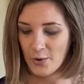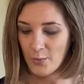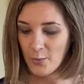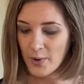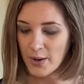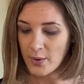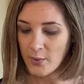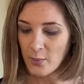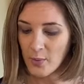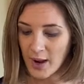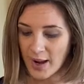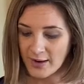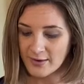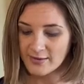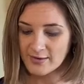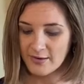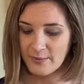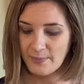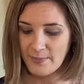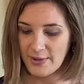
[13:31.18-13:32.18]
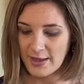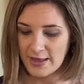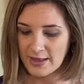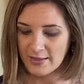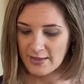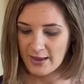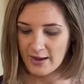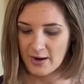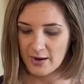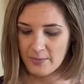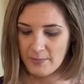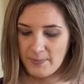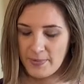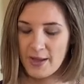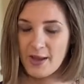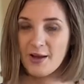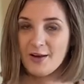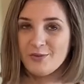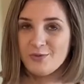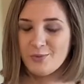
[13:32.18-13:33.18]
We want to be there
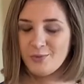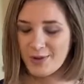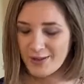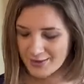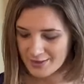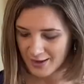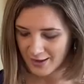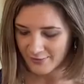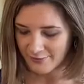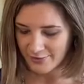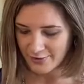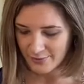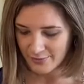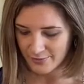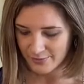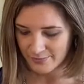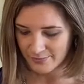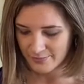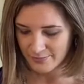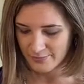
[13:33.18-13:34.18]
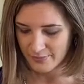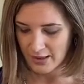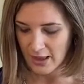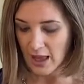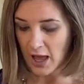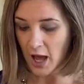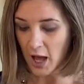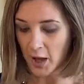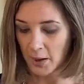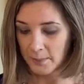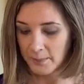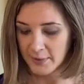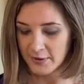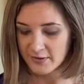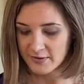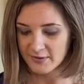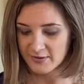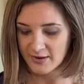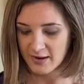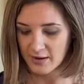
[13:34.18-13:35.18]
because we love you. Help
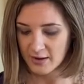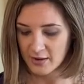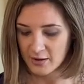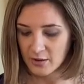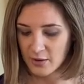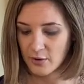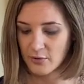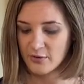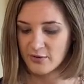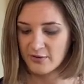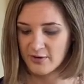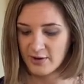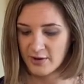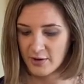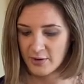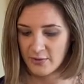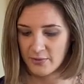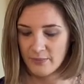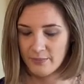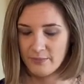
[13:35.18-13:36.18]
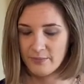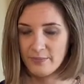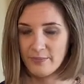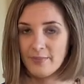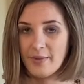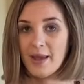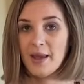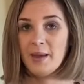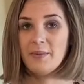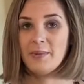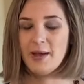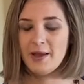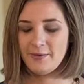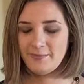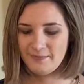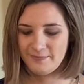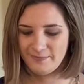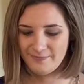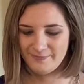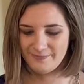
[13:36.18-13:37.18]
us stick close to you.
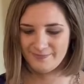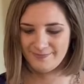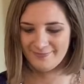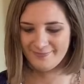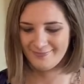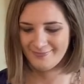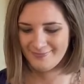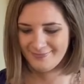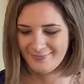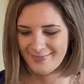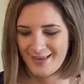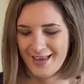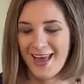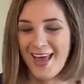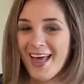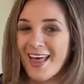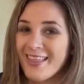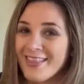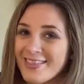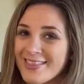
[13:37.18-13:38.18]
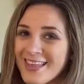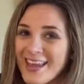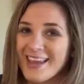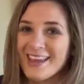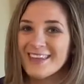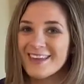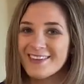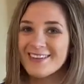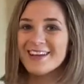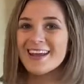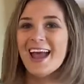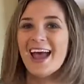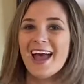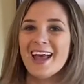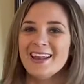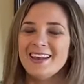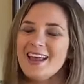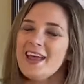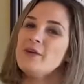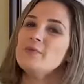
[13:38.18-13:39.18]
Amen. Thank you
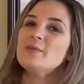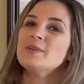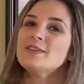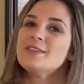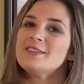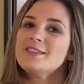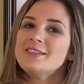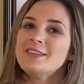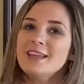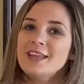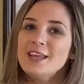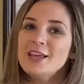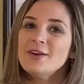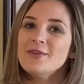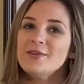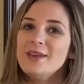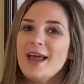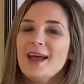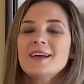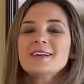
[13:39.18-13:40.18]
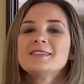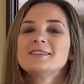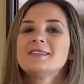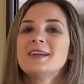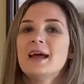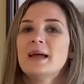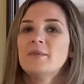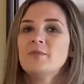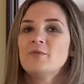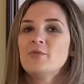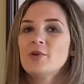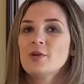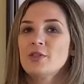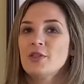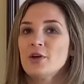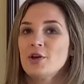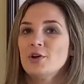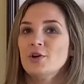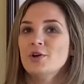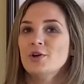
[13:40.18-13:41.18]
again, and we'll see you next time for
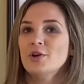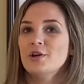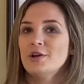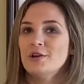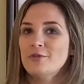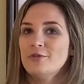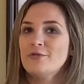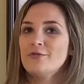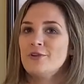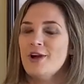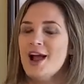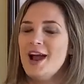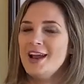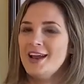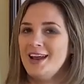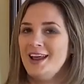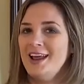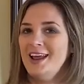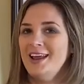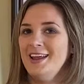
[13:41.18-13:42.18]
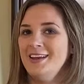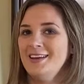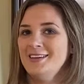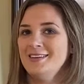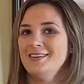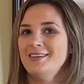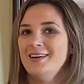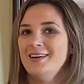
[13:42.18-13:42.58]
the Good Friday